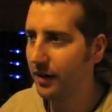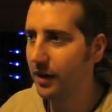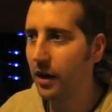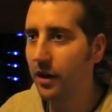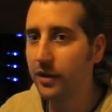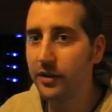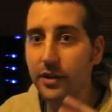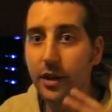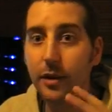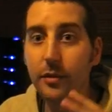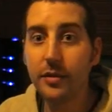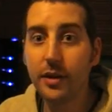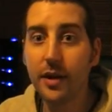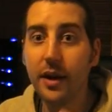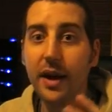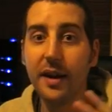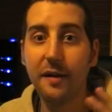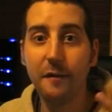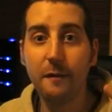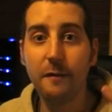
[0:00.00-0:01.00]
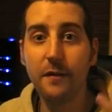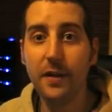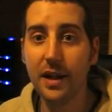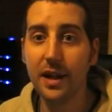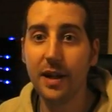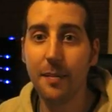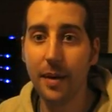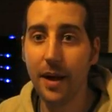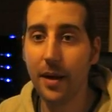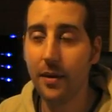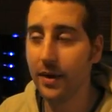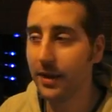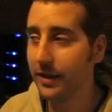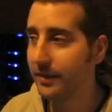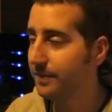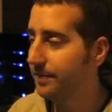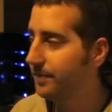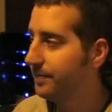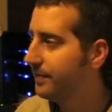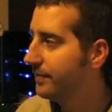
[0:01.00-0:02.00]
I don't know how to feel about it.
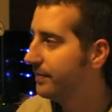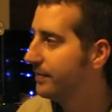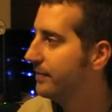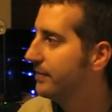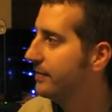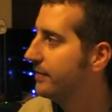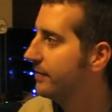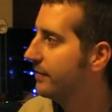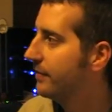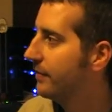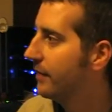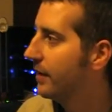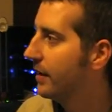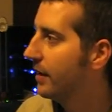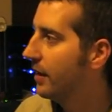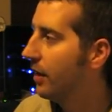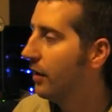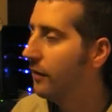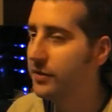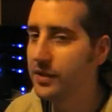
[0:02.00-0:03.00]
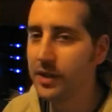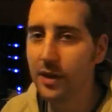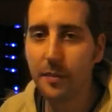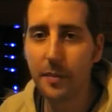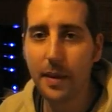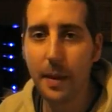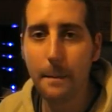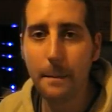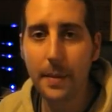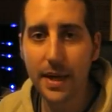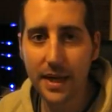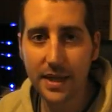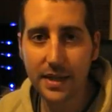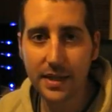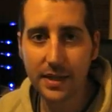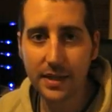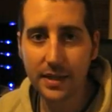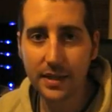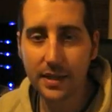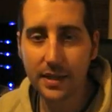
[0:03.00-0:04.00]
Obviously, it'll be amazing,